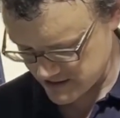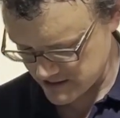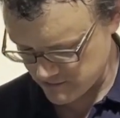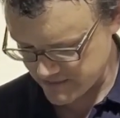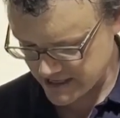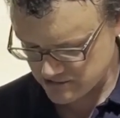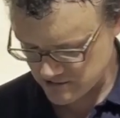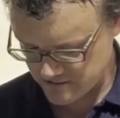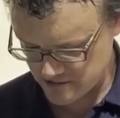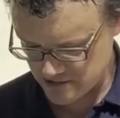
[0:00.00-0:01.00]
Oh, that's
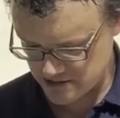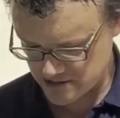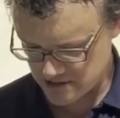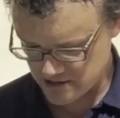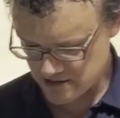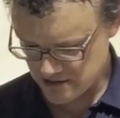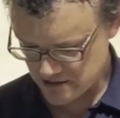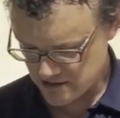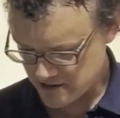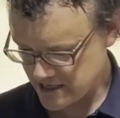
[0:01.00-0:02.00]
reverse.
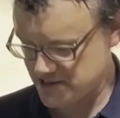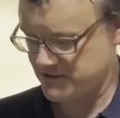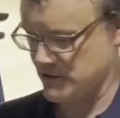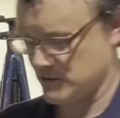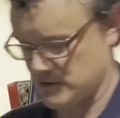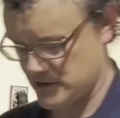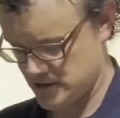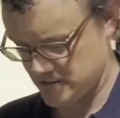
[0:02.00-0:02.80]
That's forward.